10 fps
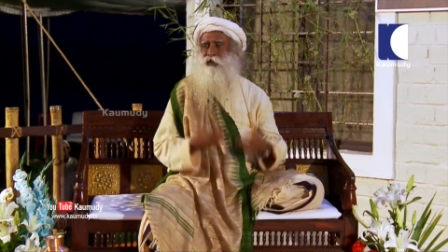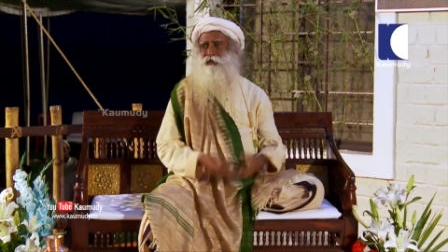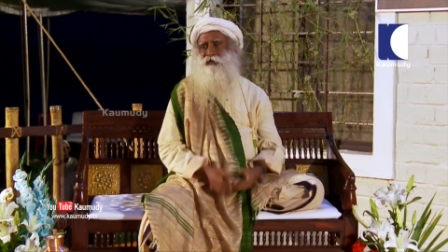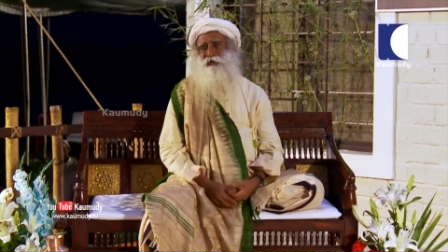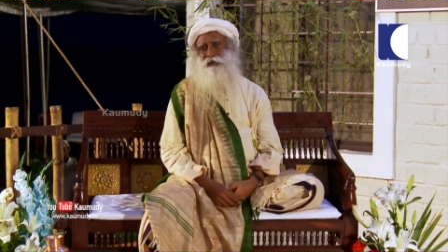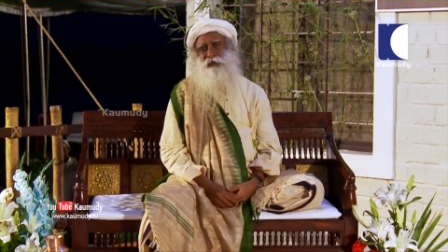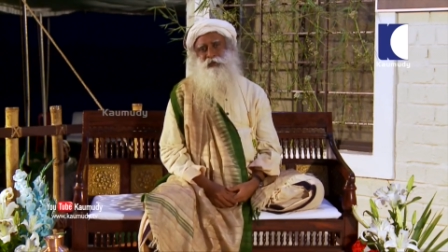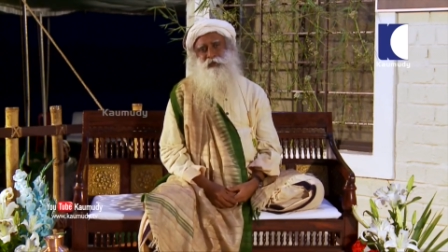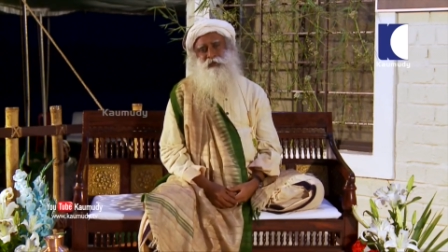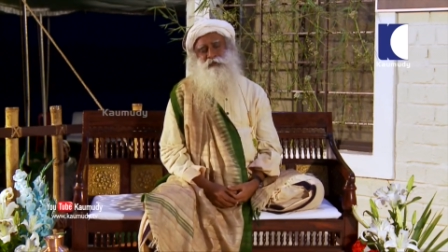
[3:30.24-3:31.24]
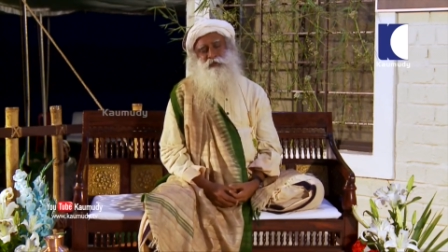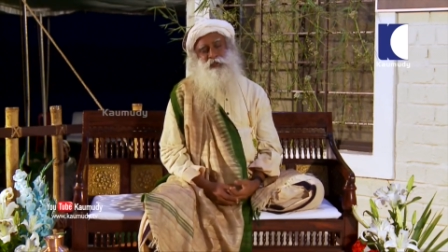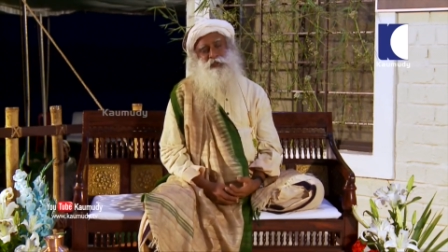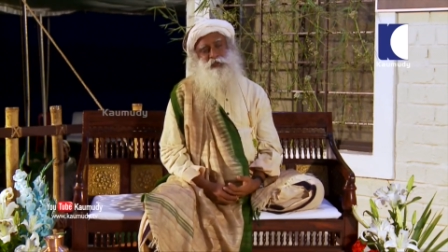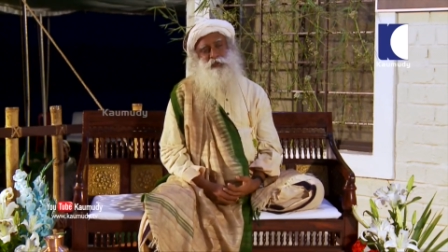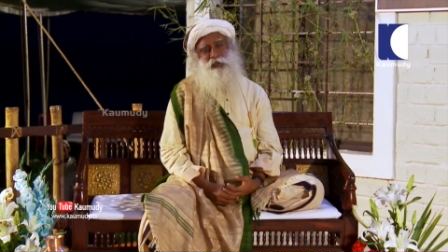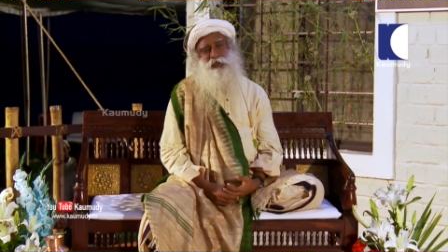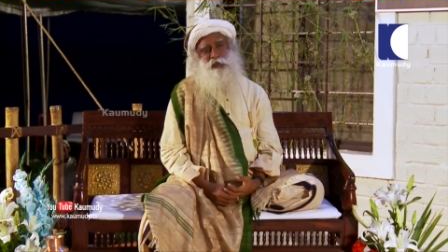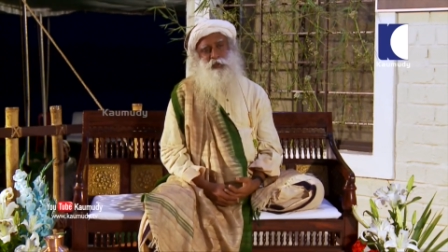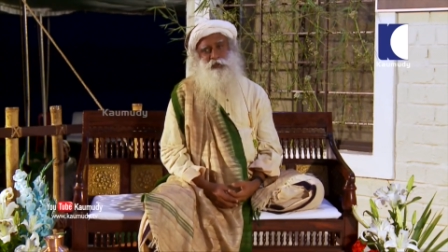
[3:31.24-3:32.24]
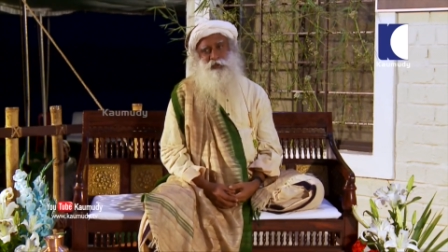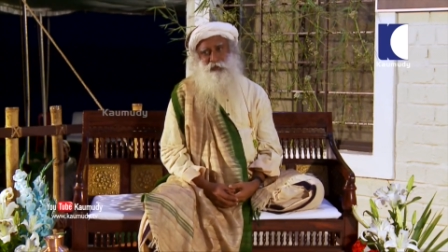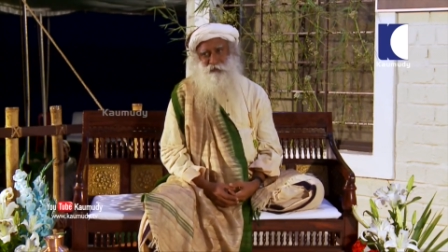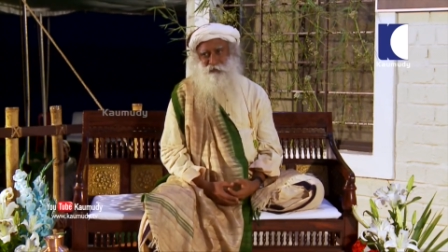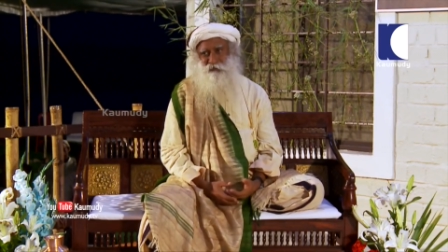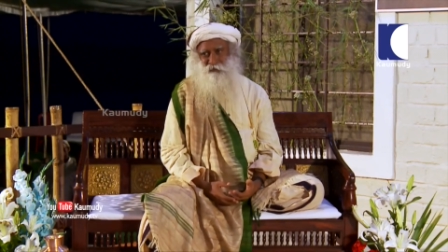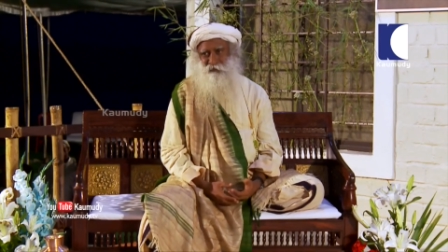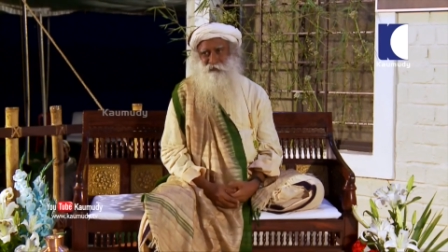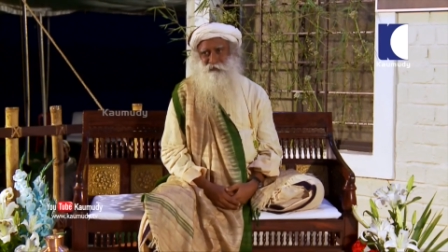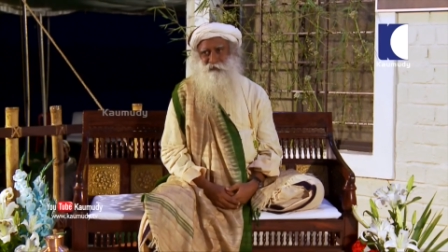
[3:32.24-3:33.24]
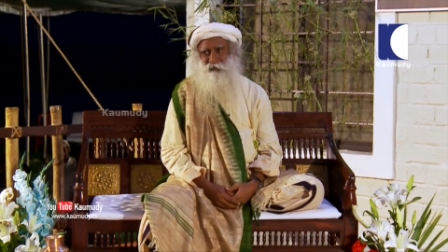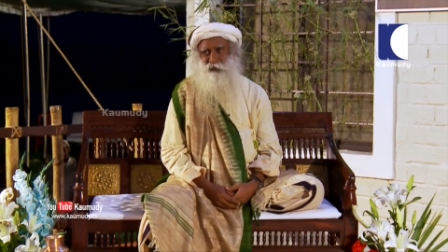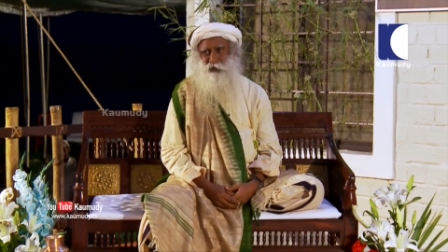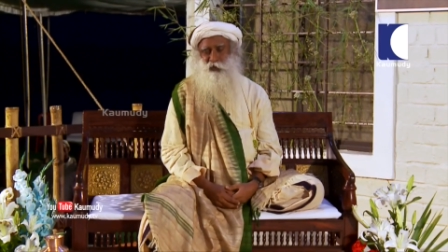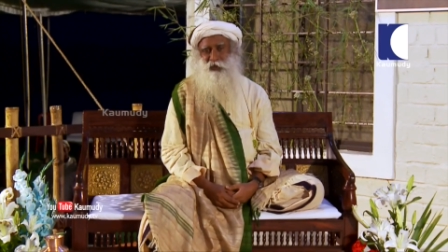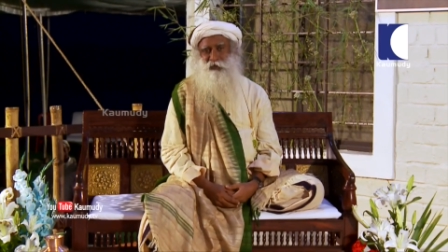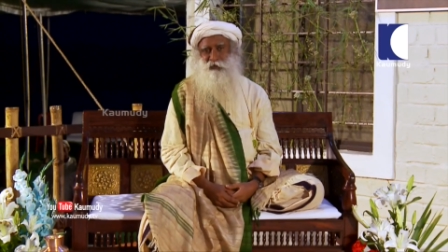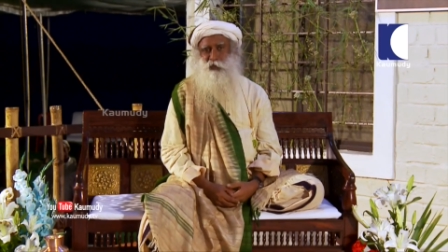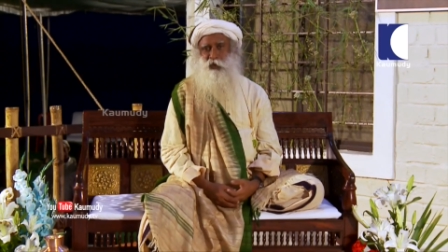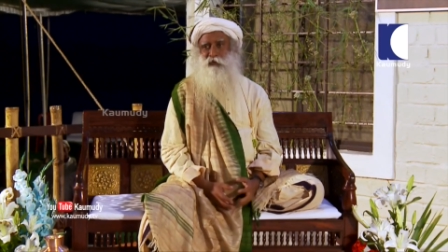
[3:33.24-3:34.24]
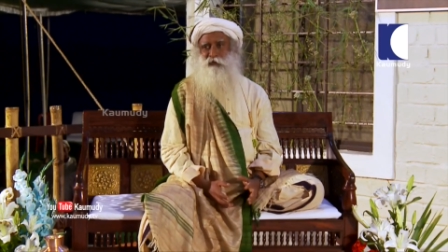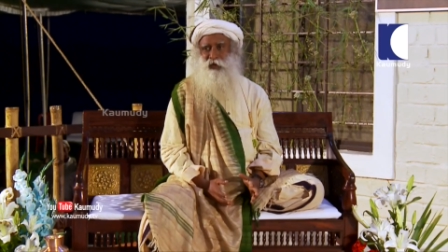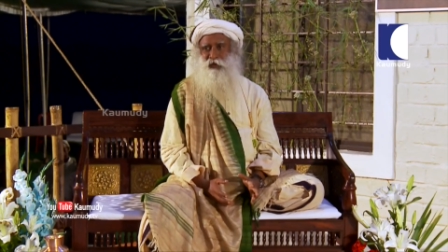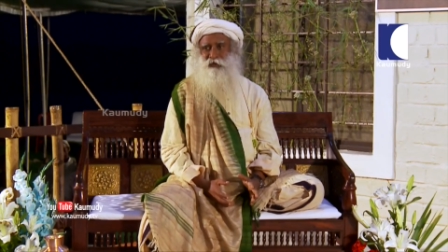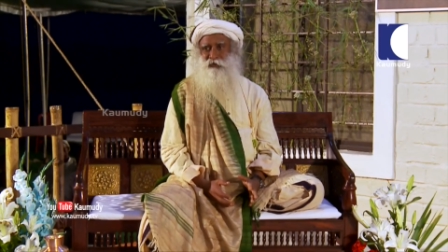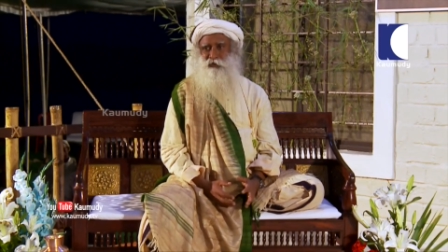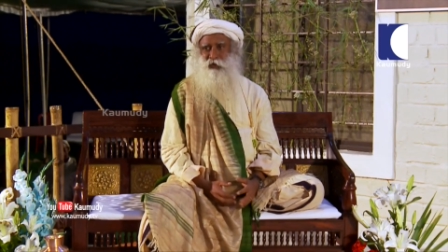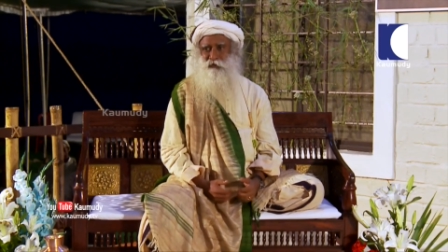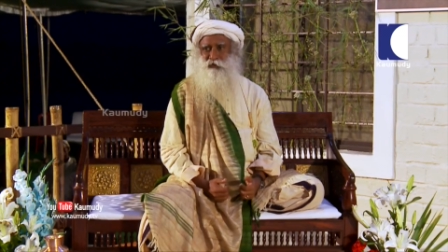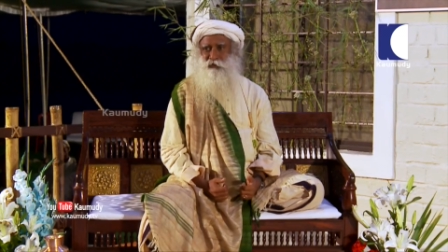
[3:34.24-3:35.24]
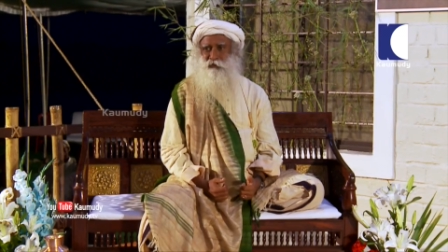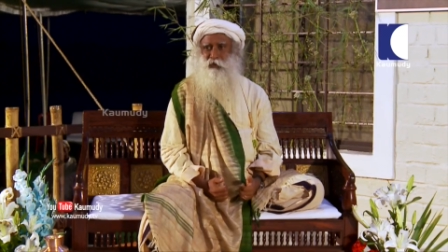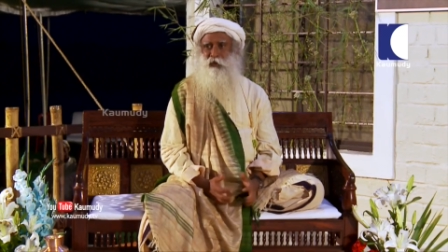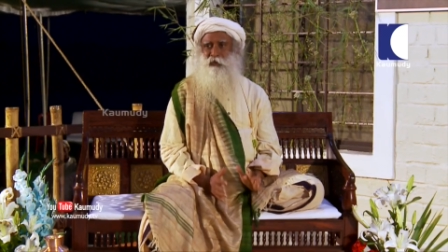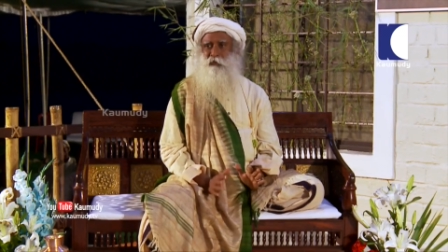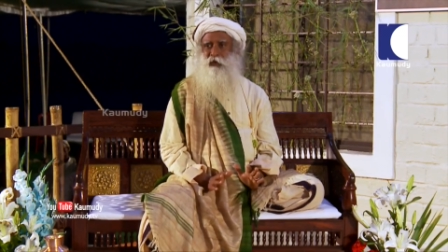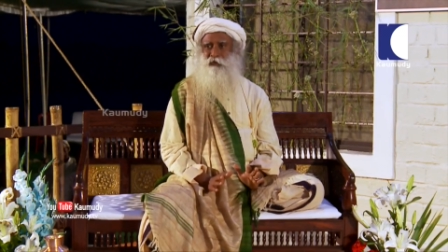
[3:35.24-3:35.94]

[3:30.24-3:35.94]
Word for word: us. For this you need a doctor. You need warfare, you have to bomb them